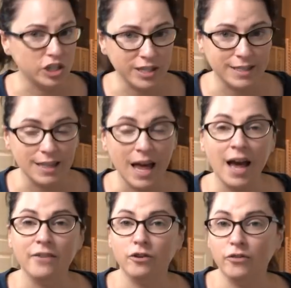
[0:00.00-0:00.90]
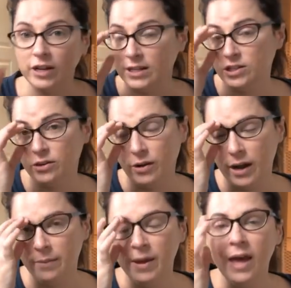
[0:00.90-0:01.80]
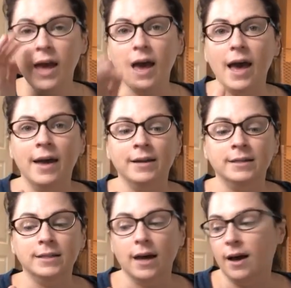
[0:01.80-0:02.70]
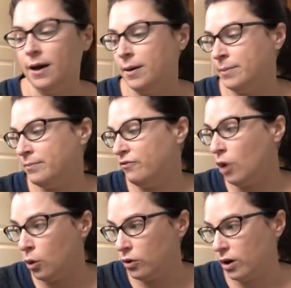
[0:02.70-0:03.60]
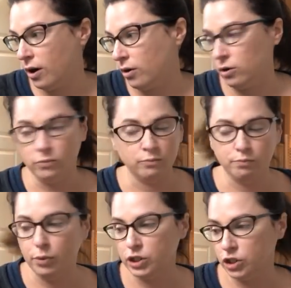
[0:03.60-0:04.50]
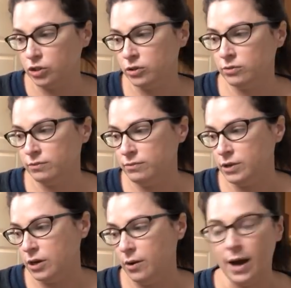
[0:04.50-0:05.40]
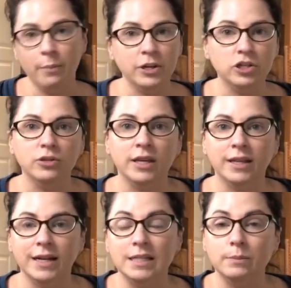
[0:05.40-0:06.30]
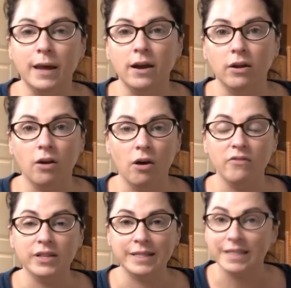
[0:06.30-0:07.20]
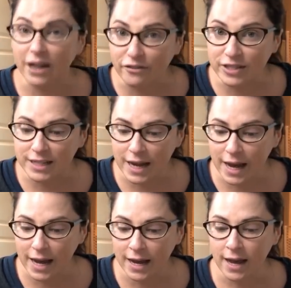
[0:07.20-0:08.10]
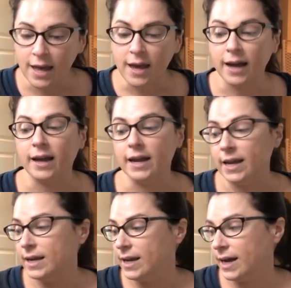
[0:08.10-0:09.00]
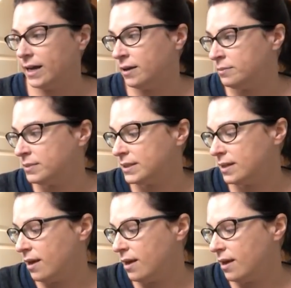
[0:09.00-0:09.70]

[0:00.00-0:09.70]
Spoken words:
this live, go over to Instagram and vote or put your, you know, how much you think that I spent on all of this stuff today. I got 80 items.